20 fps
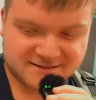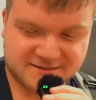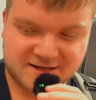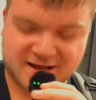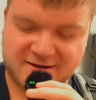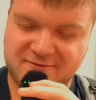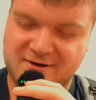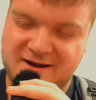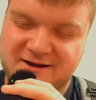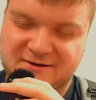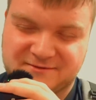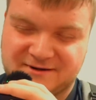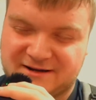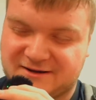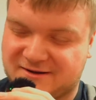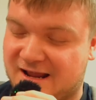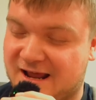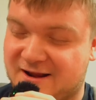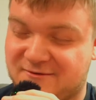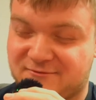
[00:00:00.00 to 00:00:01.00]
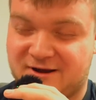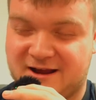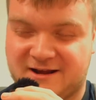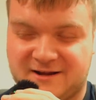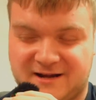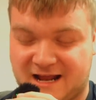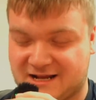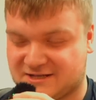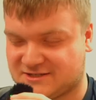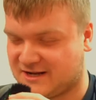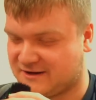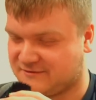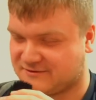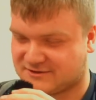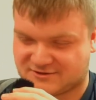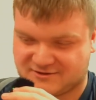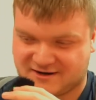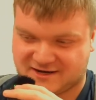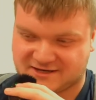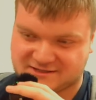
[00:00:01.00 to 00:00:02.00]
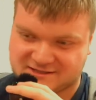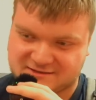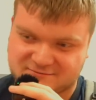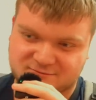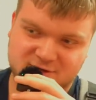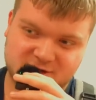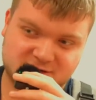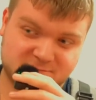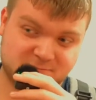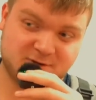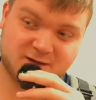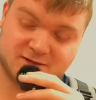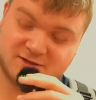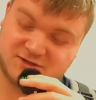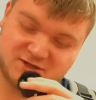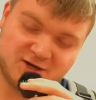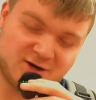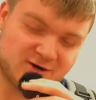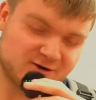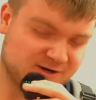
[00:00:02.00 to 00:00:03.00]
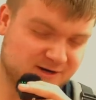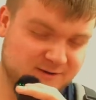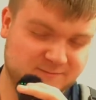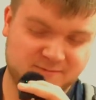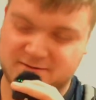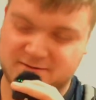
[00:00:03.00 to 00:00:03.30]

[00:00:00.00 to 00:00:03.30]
that rain that rain last night was crazy. Woke my dog up